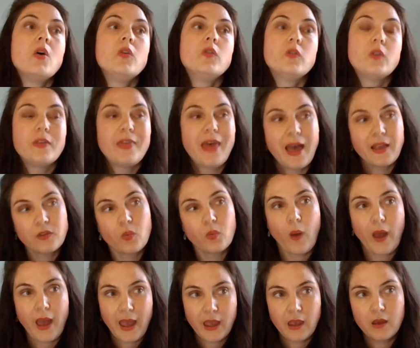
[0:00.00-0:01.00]
So that's
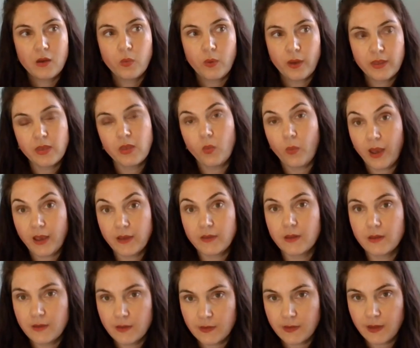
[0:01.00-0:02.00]
one of the ways
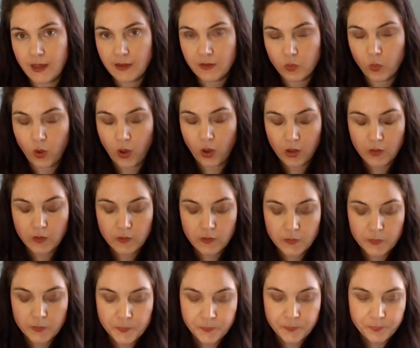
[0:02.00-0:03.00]
that disease
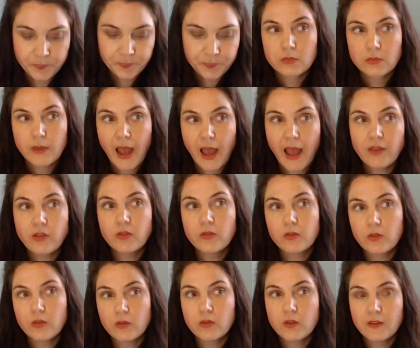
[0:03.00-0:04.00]
works.
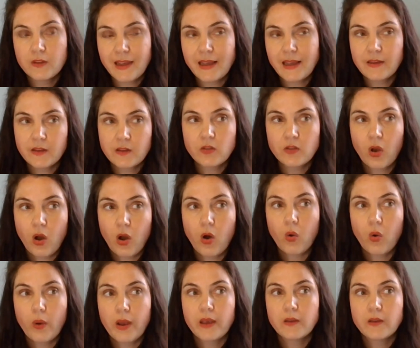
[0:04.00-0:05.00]
And disease is not
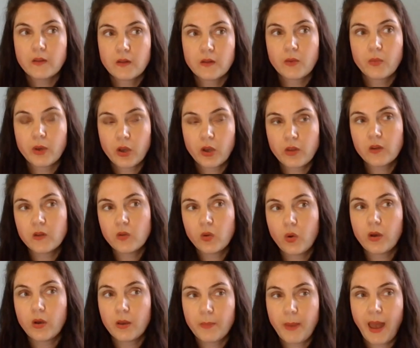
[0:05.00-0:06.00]
always, we're going to
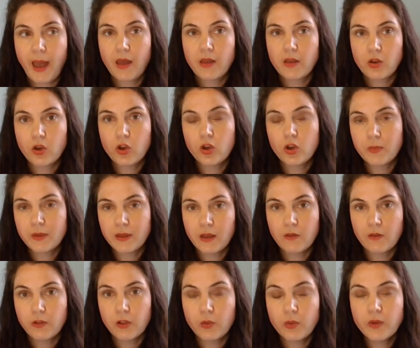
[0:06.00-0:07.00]
talk about human
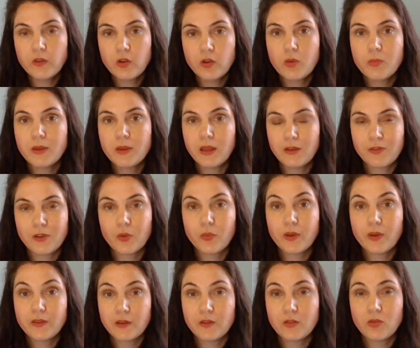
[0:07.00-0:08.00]
influence. Human
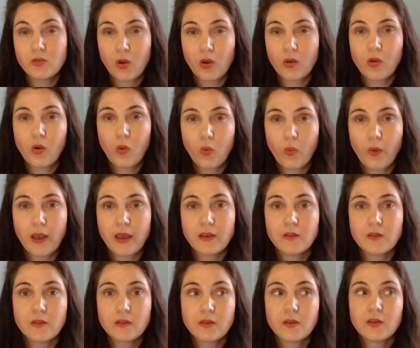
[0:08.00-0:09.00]
influence is not
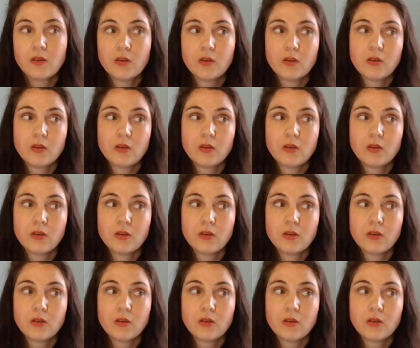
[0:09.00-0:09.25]
always,